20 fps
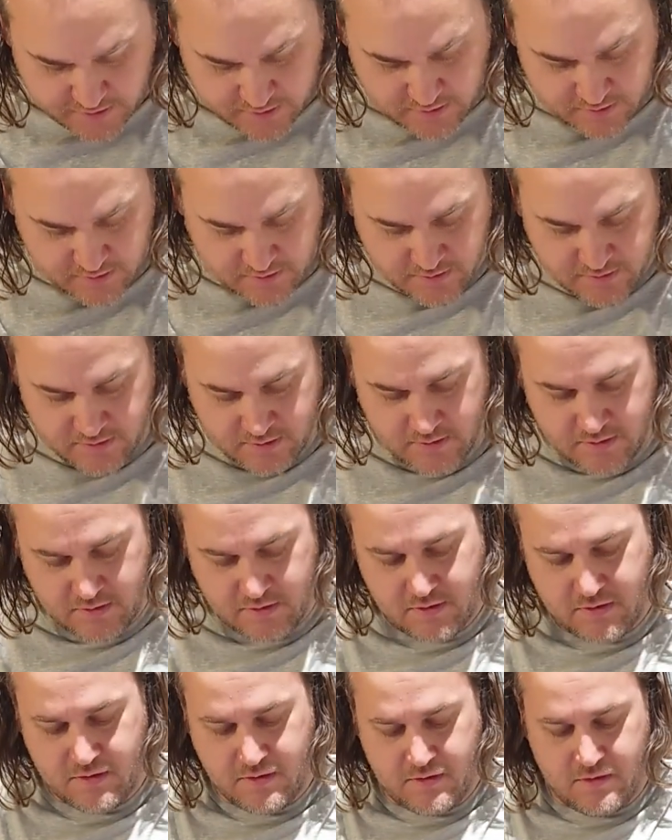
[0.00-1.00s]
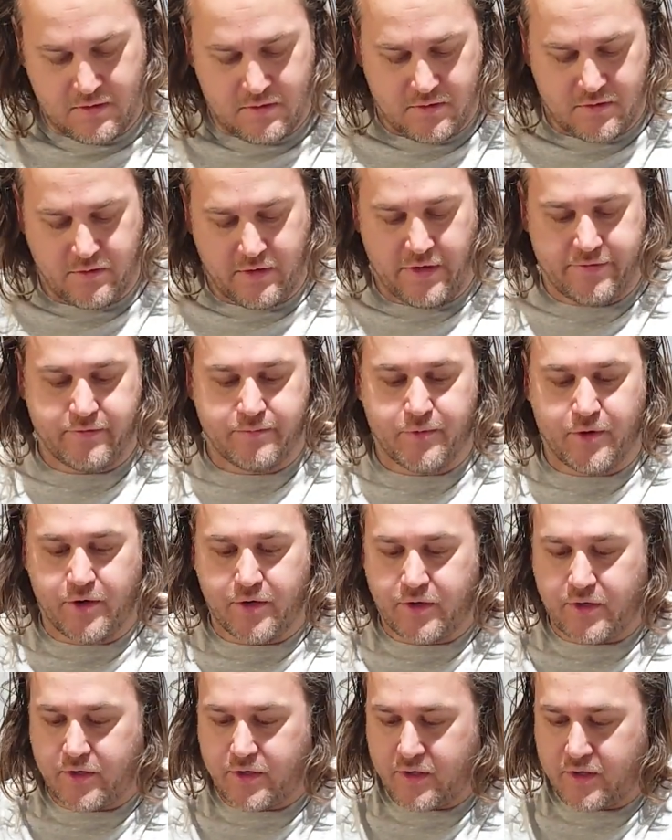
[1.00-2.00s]
it. So you have a
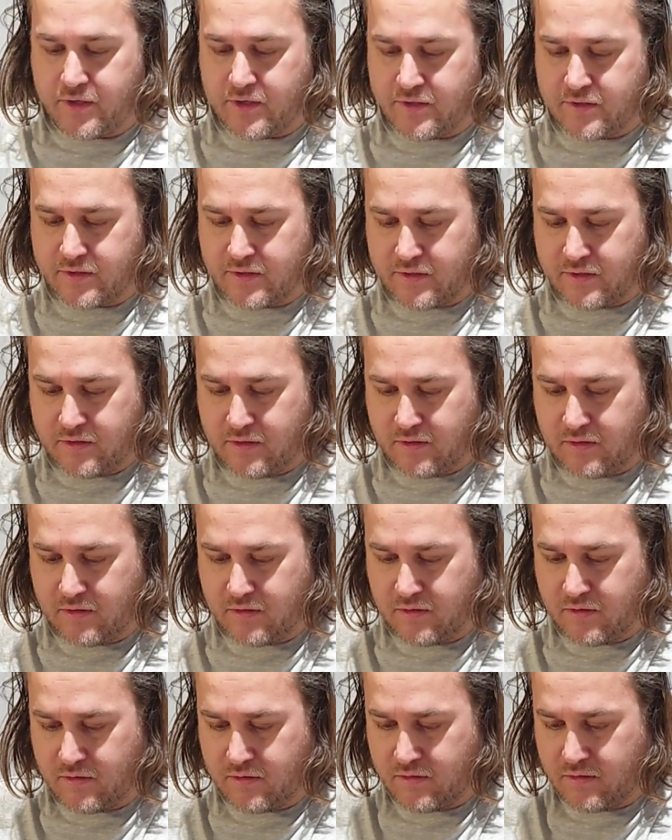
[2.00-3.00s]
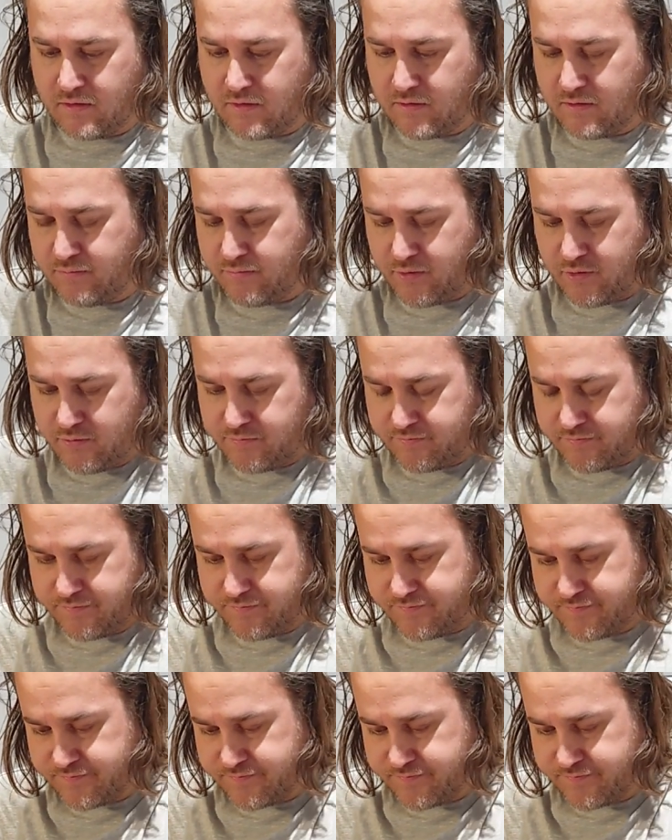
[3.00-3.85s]
mark, and then boom.